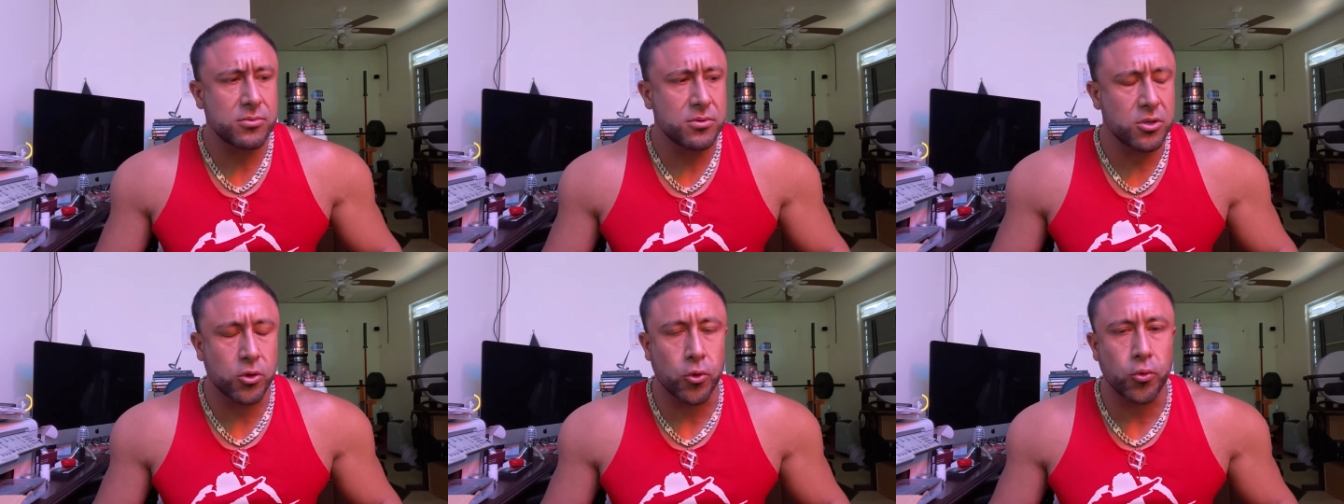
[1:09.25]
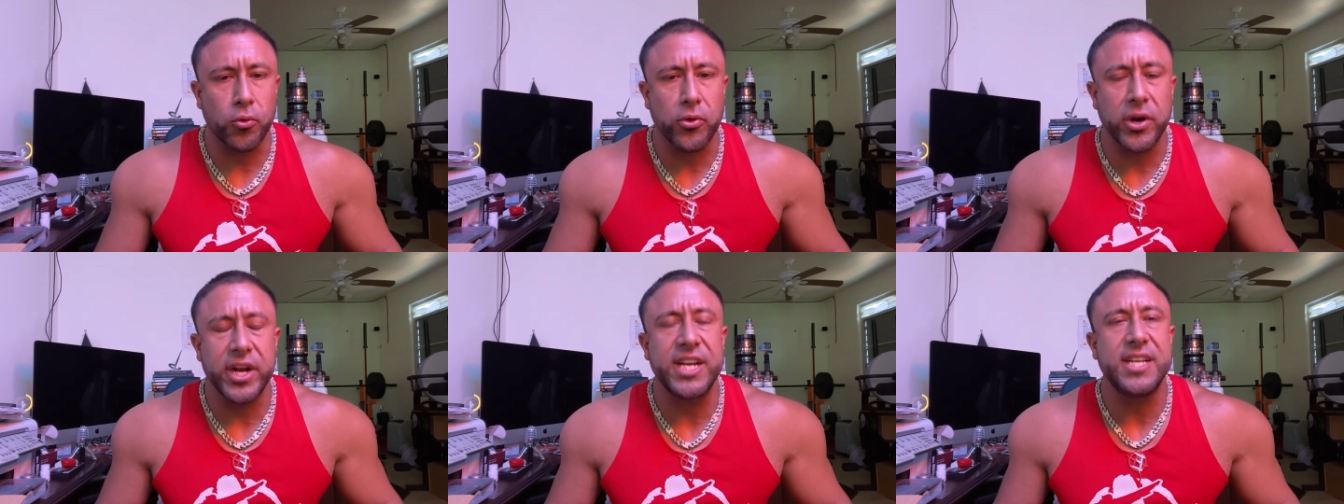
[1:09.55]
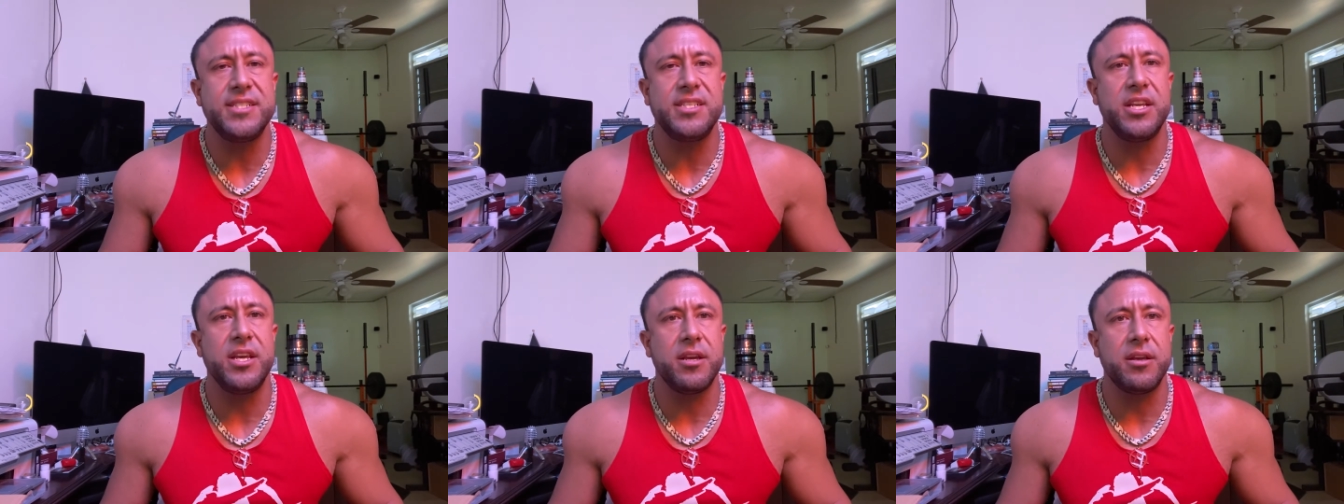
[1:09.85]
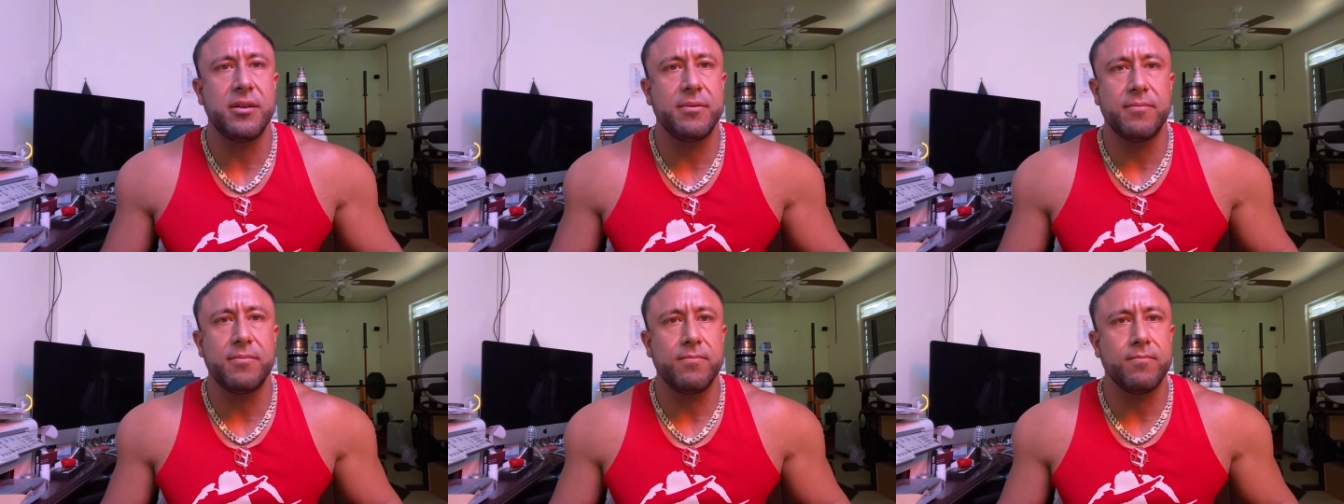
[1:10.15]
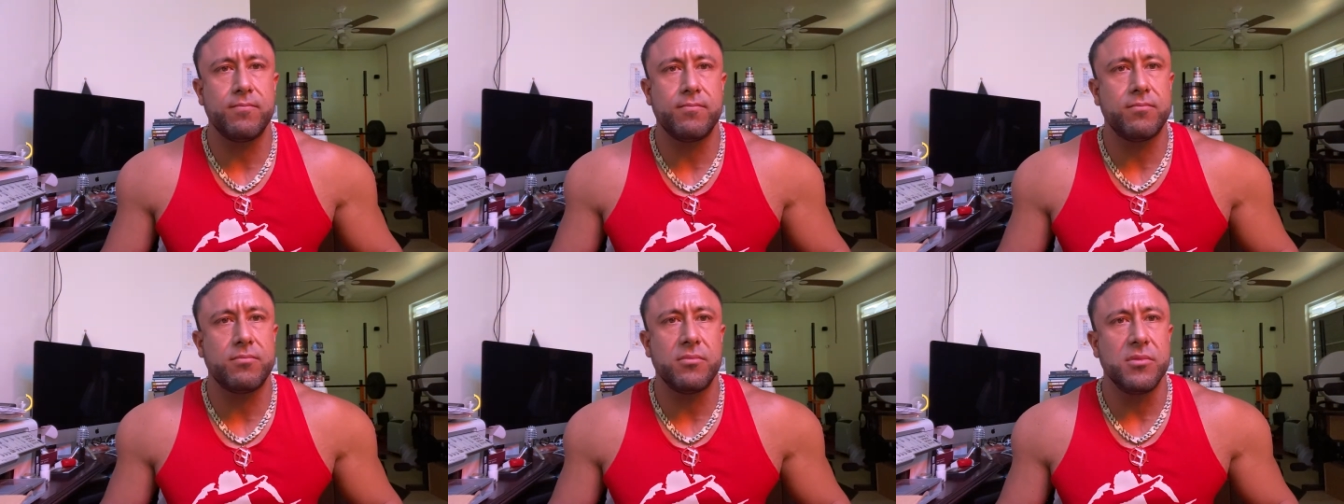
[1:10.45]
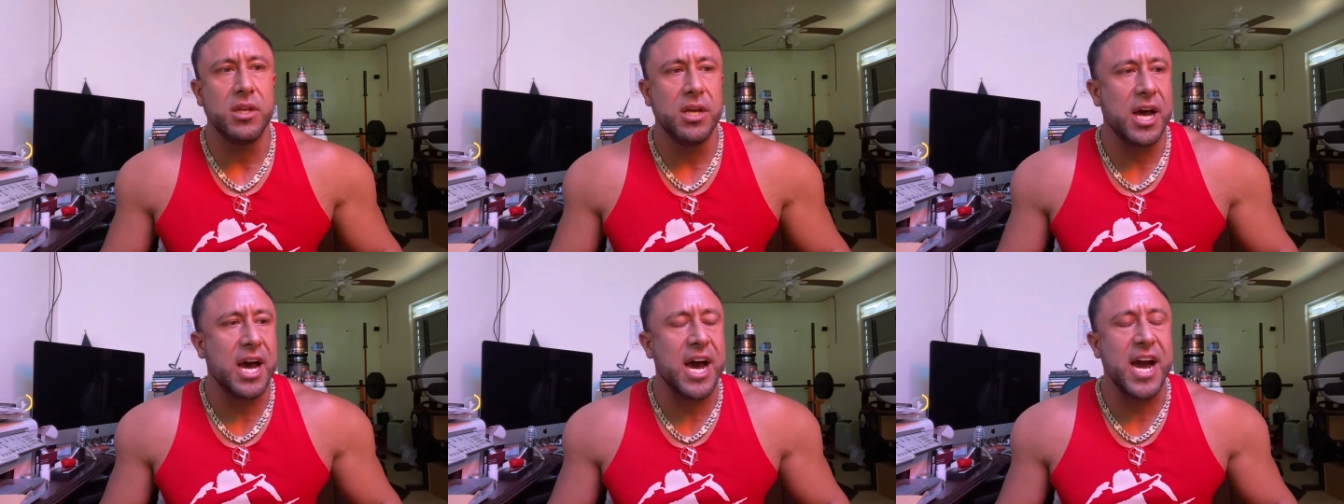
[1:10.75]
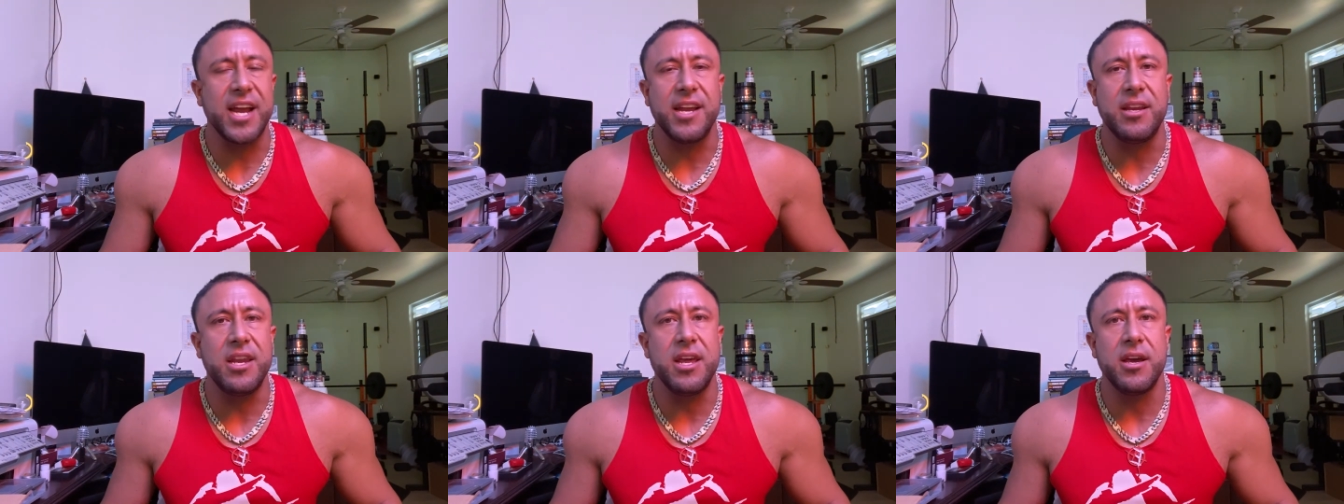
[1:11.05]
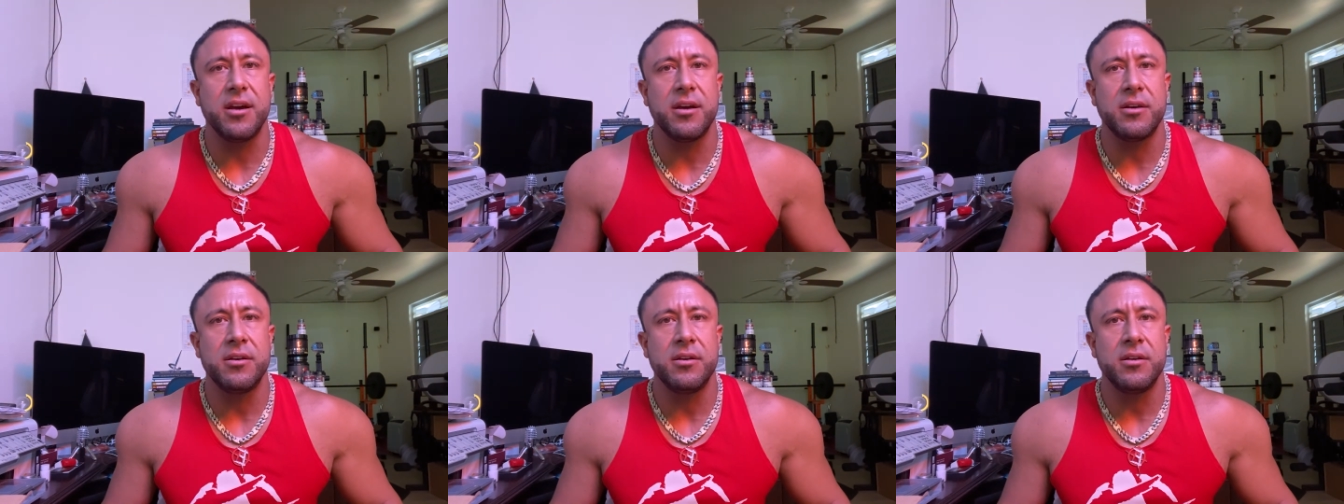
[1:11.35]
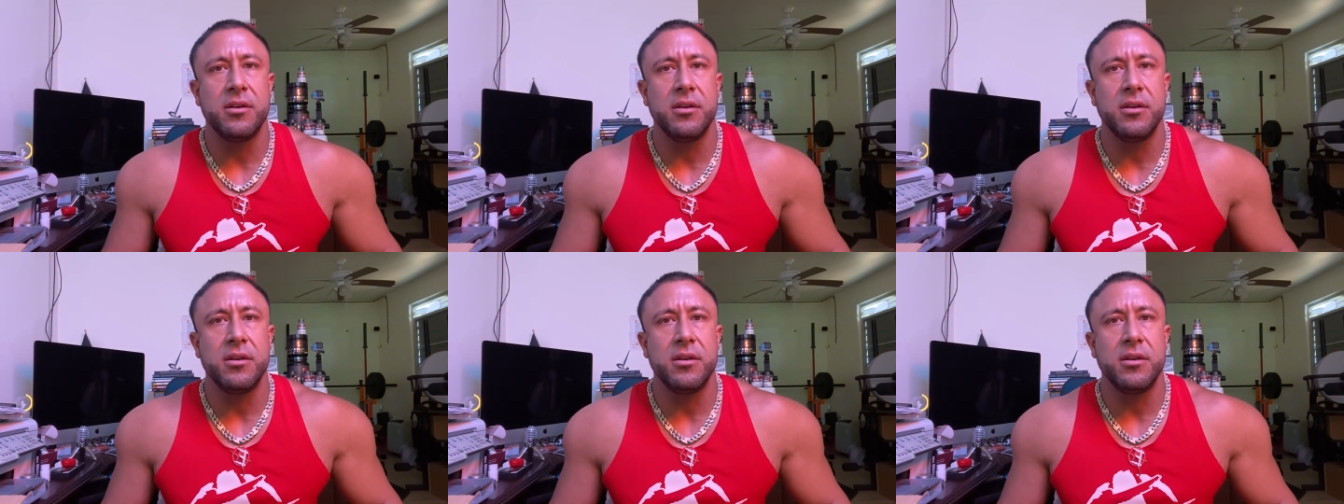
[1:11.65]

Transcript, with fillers: crazy idea.